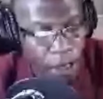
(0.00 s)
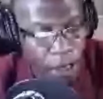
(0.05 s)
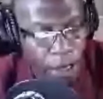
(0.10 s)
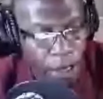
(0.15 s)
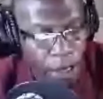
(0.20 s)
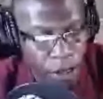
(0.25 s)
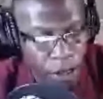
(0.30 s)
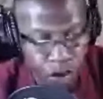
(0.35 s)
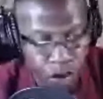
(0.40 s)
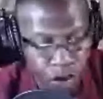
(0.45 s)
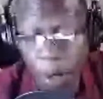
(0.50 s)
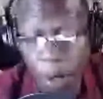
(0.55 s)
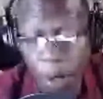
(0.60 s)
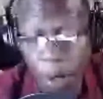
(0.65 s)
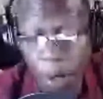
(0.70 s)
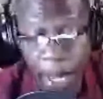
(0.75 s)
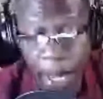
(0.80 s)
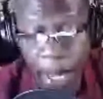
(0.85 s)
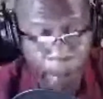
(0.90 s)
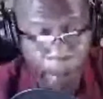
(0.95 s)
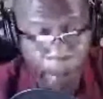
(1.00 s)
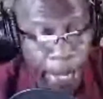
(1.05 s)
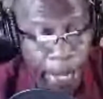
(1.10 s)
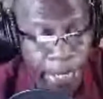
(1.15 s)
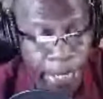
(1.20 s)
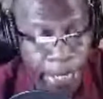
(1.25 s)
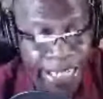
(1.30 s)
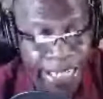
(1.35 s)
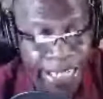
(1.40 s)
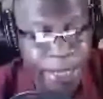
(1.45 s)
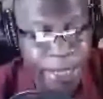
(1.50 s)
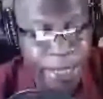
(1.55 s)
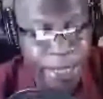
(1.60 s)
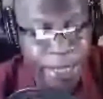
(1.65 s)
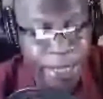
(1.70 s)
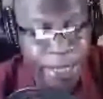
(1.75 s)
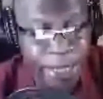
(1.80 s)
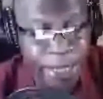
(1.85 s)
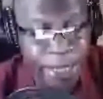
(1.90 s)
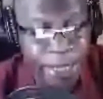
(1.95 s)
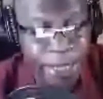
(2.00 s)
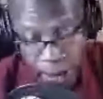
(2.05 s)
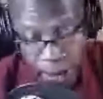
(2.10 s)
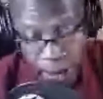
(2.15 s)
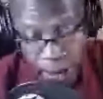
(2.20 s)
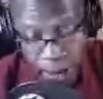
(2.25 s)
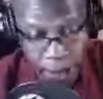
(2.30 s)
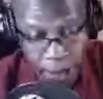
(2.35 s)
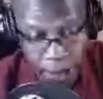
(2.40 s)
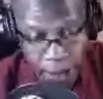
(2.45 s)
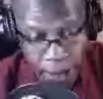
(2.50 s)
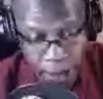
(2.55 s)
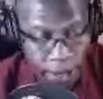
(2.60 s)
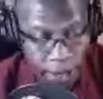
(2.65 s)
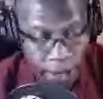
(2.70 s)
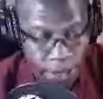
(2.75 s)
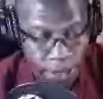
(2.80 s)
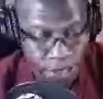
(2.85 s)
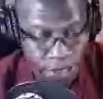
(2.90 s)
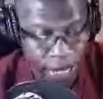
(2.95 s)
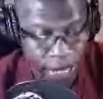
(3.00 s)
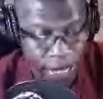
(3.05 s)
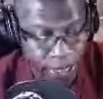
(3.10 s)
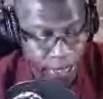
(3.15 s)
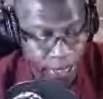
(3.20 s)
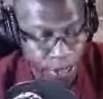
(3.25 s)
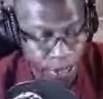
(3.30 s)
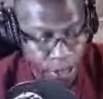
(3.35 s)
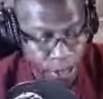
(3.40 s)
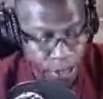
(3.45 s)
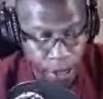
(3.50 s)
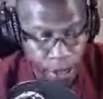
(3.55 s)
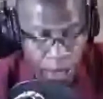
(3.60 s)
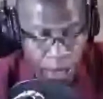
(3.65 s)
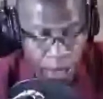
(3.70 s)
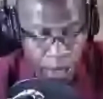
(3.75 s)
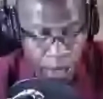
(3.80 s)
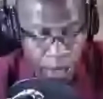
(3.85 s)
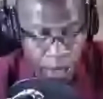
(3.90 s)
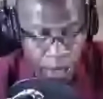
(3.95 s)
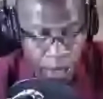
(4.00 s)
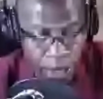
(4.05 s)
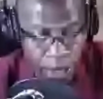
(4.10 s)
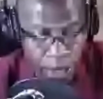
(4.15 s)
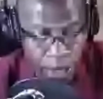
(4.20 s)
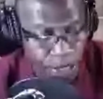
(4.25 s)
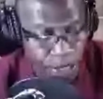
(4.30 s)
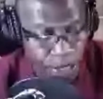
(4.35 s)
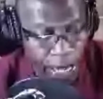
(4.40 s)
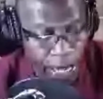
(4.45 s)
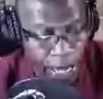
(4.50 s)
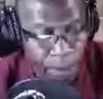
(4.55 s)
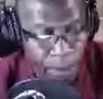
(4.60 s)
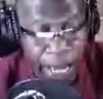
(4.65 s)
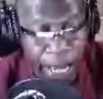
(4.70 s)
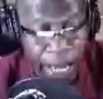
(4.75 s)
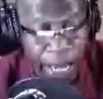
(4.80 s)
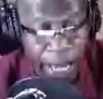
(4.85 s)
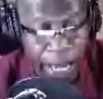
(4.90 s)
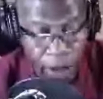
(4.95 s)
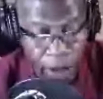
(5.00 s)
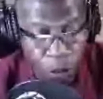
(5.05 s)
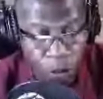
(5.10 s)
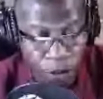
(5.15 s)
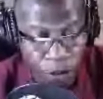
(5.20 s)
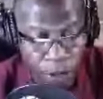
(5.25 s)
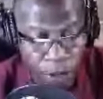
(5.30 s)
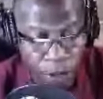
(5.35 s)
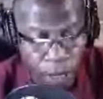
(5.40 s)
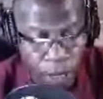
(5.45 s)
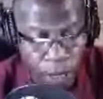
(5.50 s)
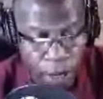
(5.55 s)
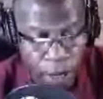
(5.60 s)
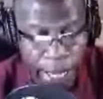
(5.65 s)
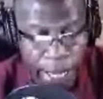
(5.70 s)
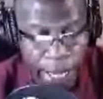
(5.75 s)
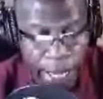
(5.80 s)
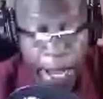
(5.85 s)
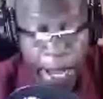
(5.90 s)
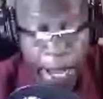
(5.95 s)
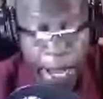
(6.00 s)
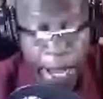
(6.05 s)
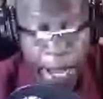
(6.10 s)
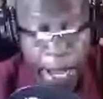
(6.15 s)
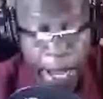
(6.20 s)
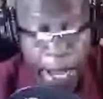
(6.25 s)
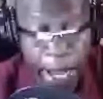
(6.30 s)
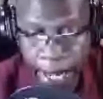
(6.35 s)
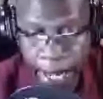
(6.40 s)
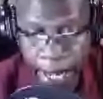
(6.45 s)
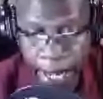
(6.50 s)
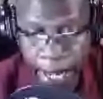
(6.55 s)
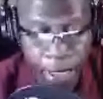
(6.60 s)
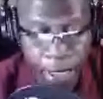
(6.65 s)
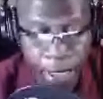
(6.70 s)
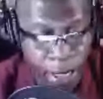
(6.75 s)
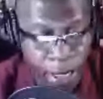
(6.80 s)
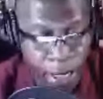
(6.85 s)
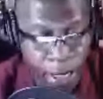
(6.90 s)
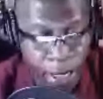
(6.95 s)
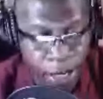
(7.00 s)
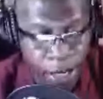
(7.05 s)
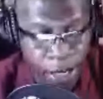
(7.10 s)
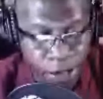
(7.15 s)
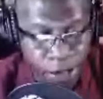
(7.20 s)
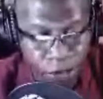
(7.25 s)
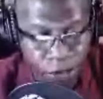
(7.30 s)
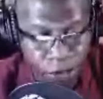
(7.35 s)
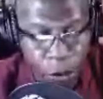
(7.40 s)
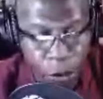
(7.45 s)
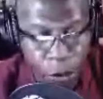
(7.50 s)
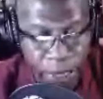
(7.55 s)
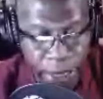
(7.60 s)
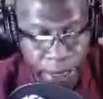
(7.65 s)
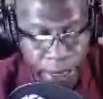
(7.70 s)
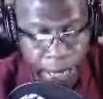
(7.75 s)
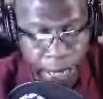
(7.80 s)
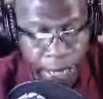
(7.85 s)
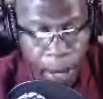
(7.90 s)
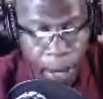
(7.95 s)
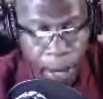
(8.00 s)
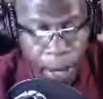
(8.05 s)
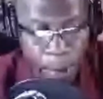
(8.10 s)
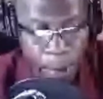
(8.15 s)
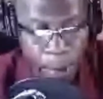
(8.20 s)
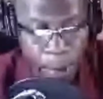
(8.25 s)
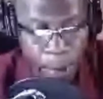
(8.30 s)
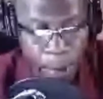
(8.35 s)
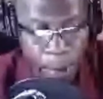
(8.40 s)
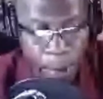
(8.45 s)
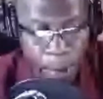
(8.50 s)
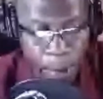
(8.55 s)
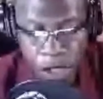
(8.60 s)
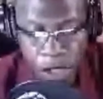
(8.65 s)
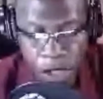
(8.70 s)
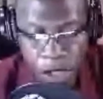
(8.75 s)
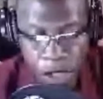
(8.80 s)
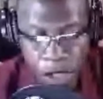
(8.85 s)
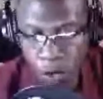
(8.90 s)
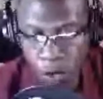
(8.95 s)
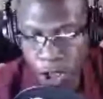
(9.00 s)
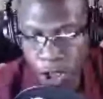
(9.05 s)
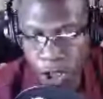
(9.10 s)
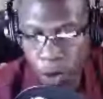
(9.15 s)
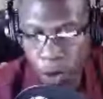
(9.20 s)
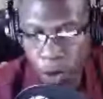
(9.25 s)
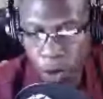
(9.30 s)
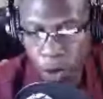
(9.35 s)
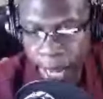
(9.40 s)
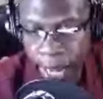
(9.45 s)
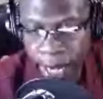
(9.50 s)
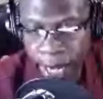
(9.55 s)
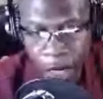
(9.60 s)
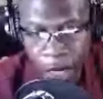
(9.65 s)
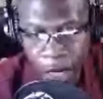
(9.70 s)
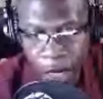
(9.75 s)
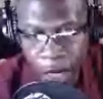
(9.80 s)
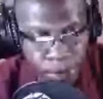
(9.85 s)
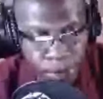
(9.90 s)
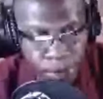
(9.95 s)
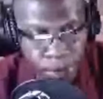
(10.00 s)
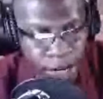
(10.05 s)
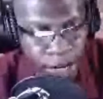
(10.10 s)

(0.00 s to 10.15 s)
The Trump campaign immediately attacked the same day with a campaign ad, the phony Kamala and Slow Joe ad. I'm not